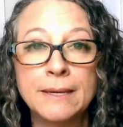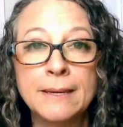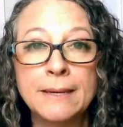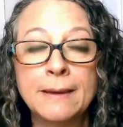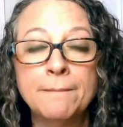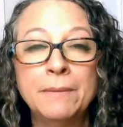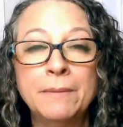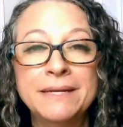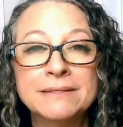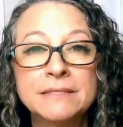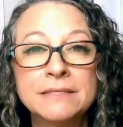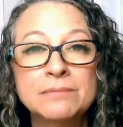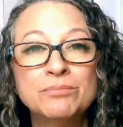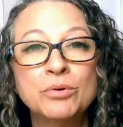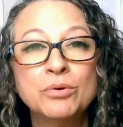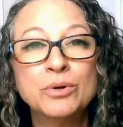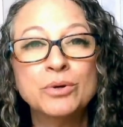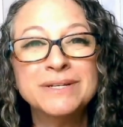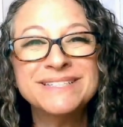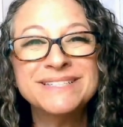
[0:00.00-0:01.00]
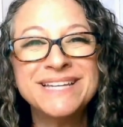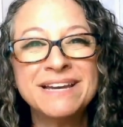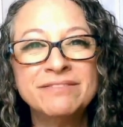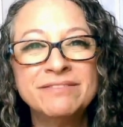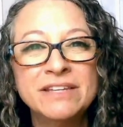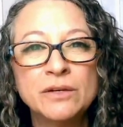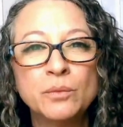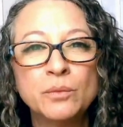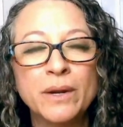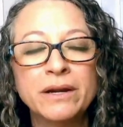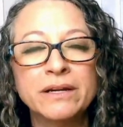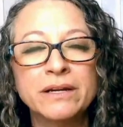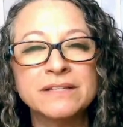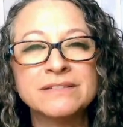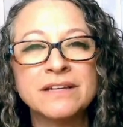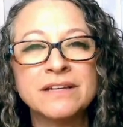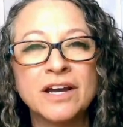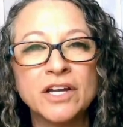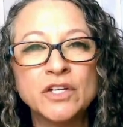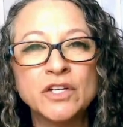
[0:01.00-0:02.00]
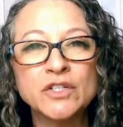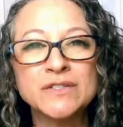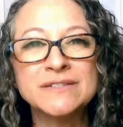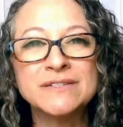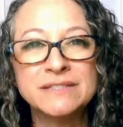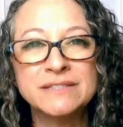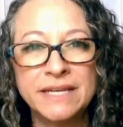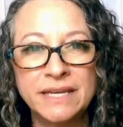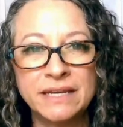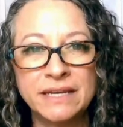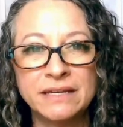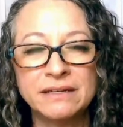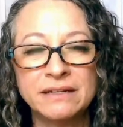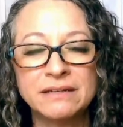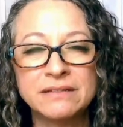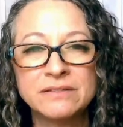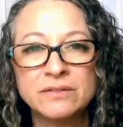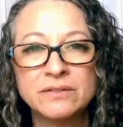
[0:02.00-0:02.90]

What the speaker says: But it's important to have the awareness to understand